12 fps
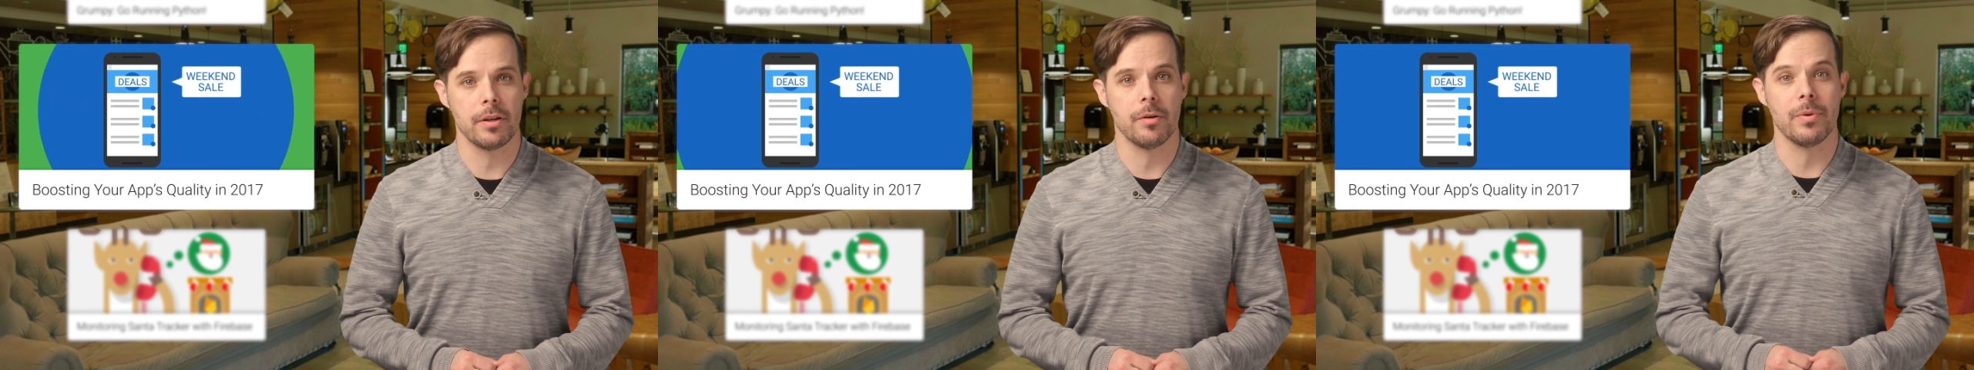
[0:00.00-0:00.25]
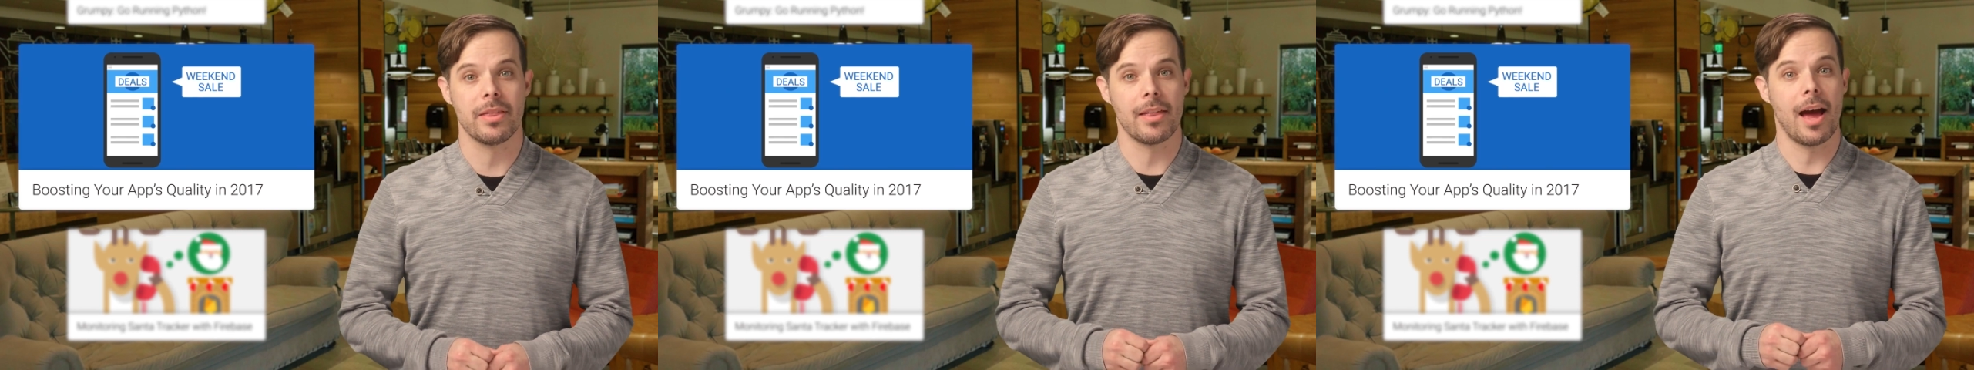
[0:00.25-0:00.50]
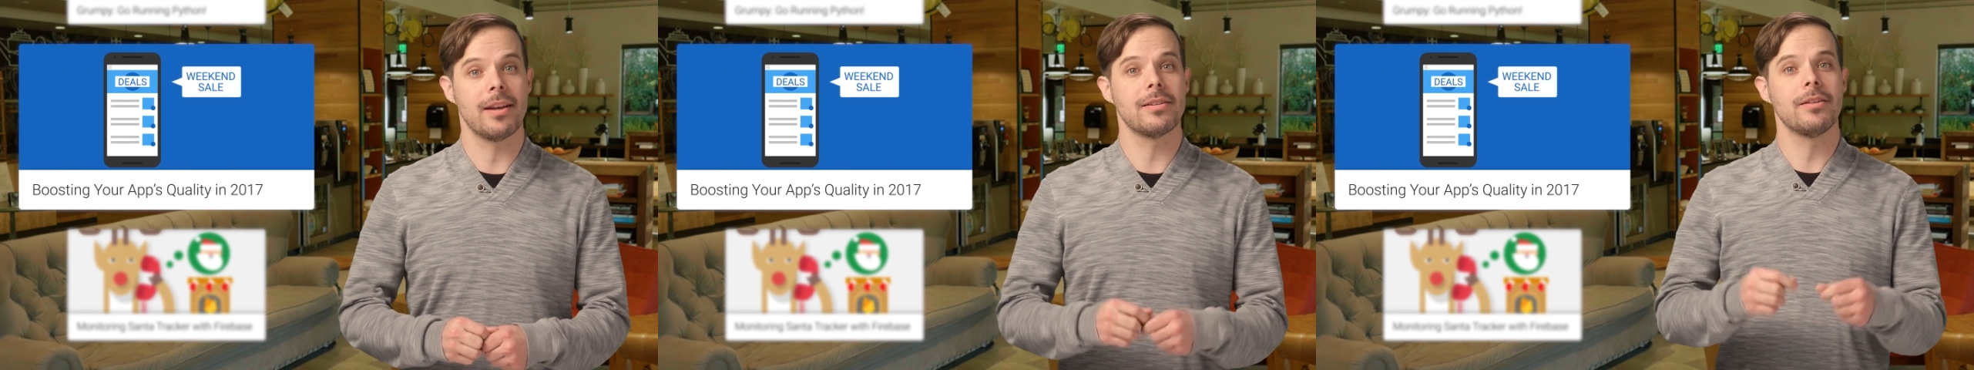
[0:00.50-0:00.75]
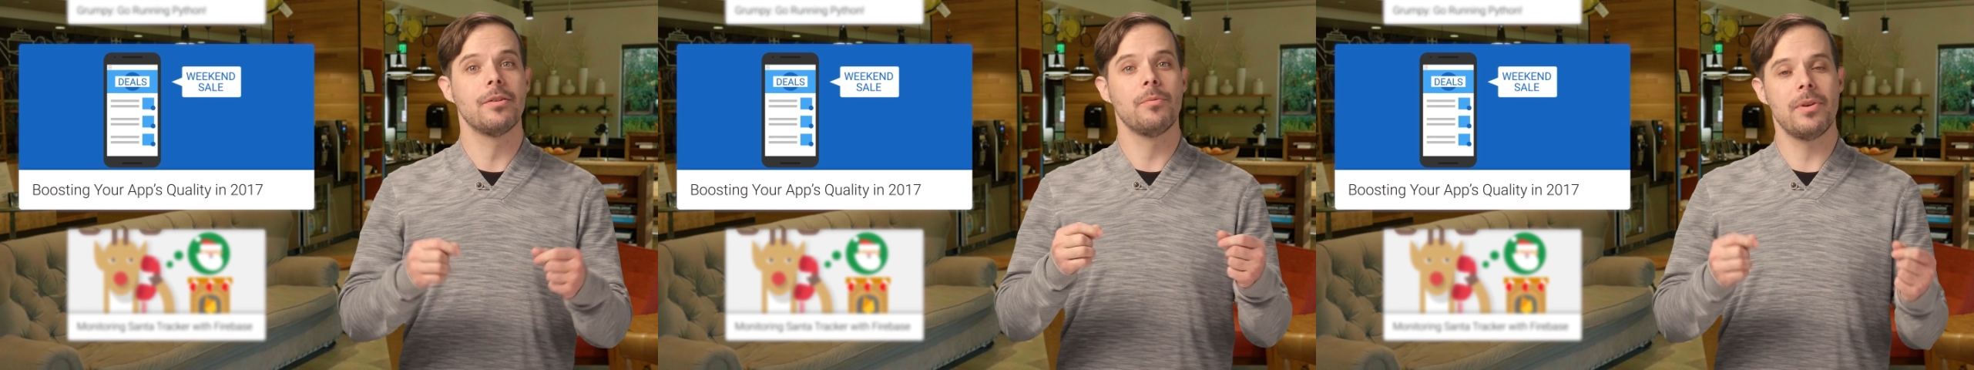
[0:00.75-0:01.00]
you with that
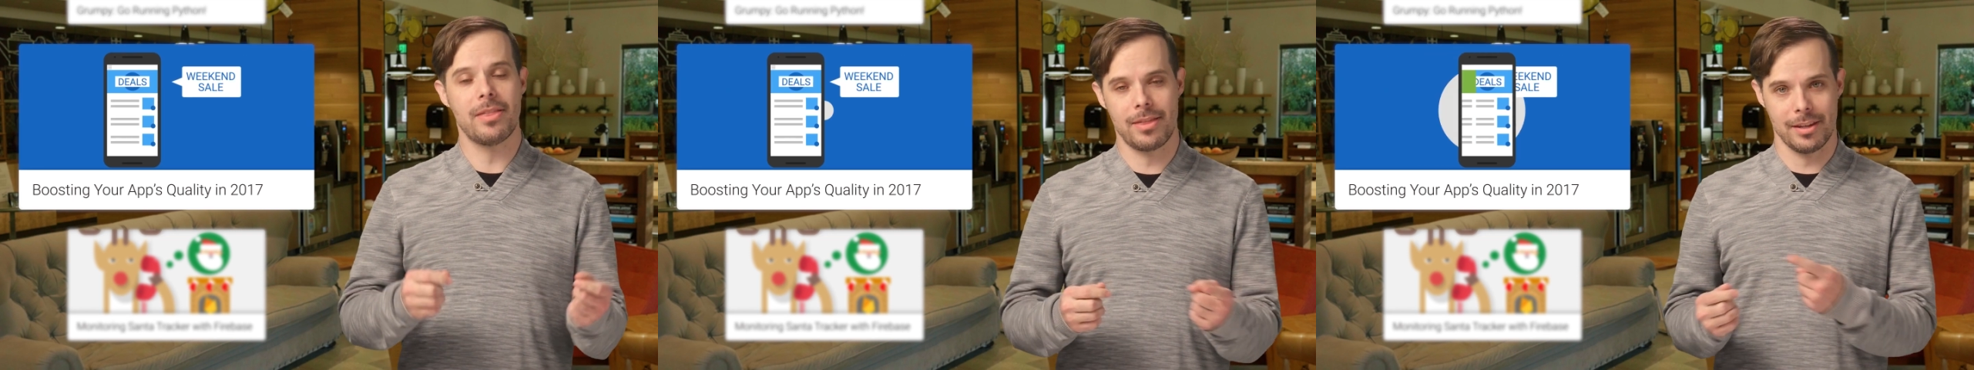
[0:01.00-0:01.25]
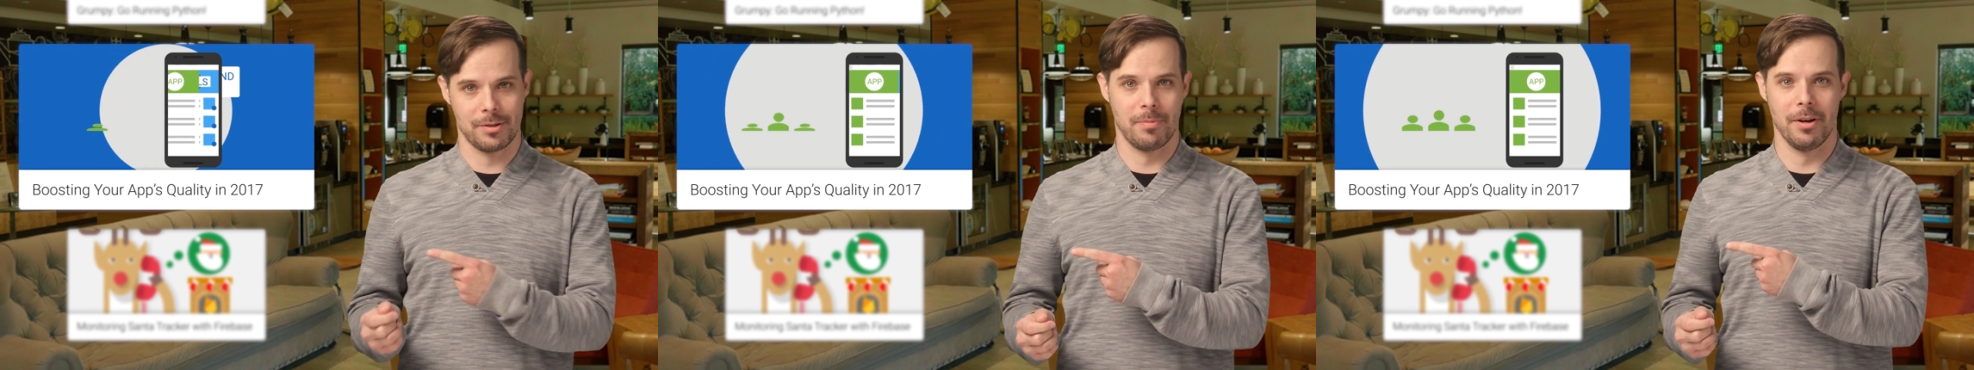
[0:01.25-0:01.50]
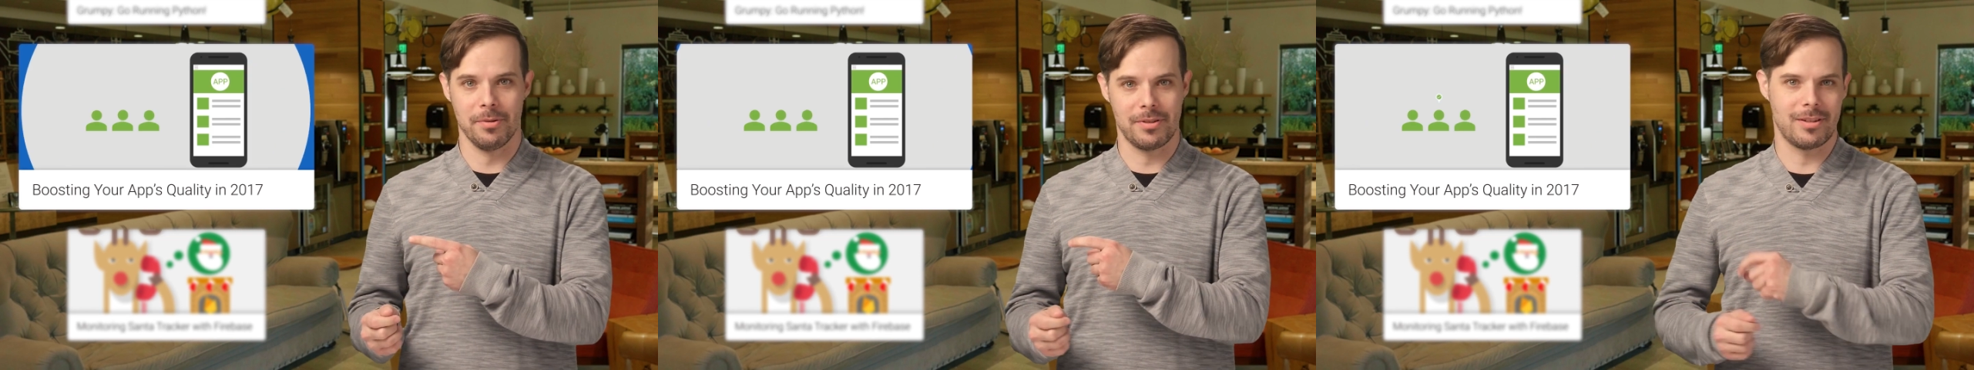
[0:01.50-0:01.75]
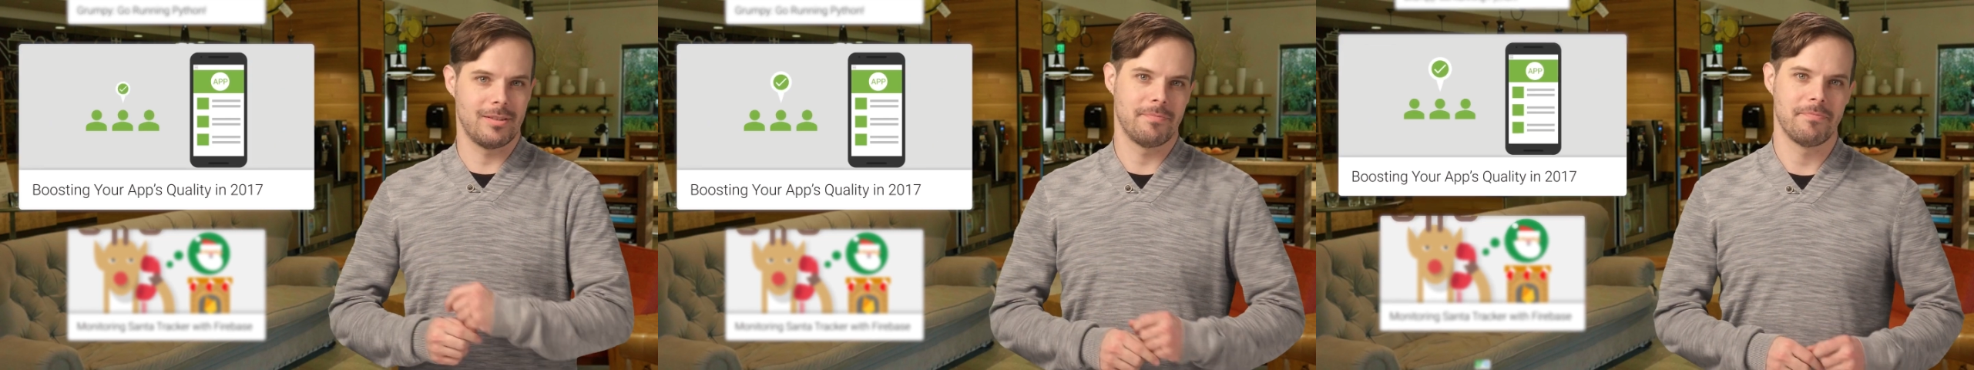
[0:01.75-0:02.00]
with this
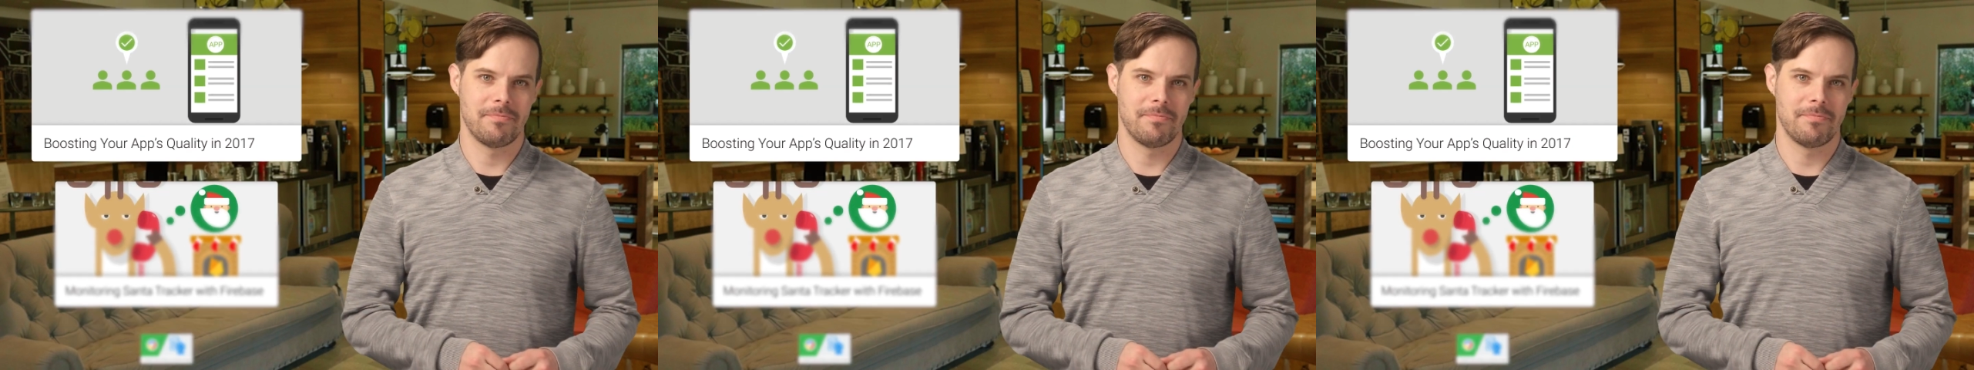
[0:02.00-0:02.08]
post.